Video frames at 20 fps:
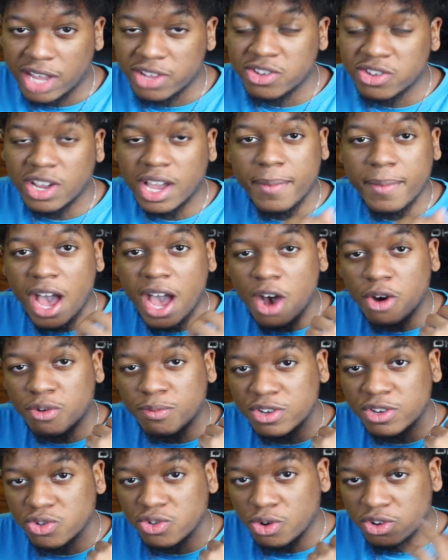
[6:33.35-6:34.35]
I still got my
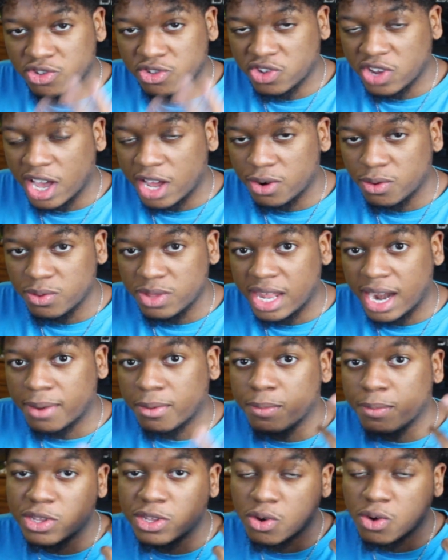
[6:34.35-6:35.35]
Alchemist Shorts channel that I'm
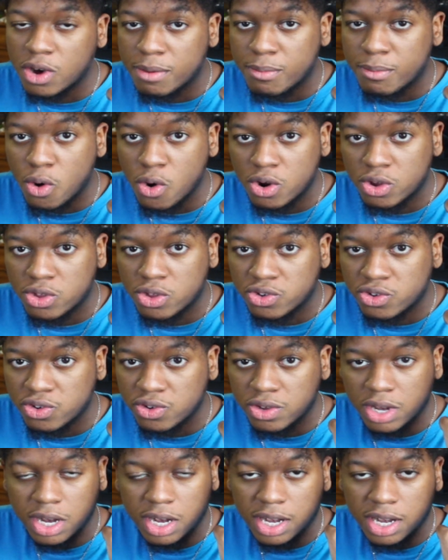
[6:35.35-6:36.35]
gonna be throwing more
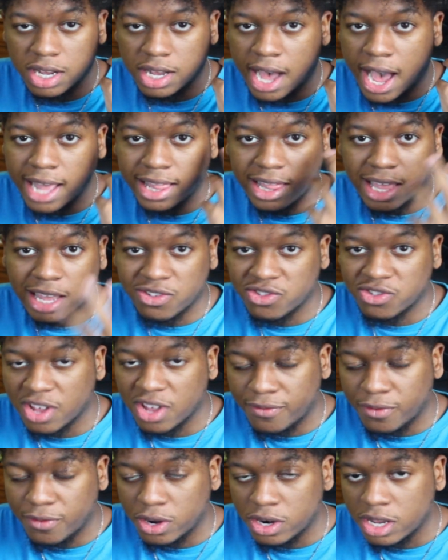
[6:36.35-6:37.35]
uh highlights and
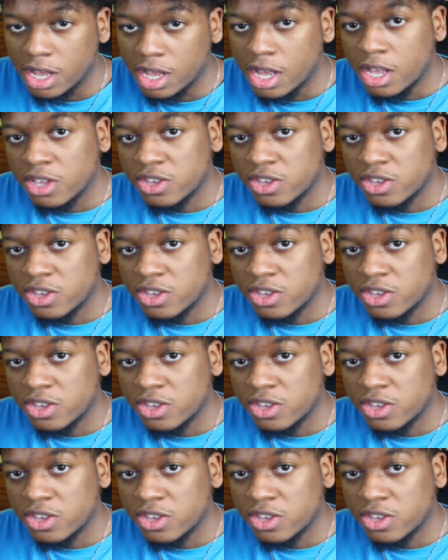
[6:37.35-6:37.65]
stuff on it.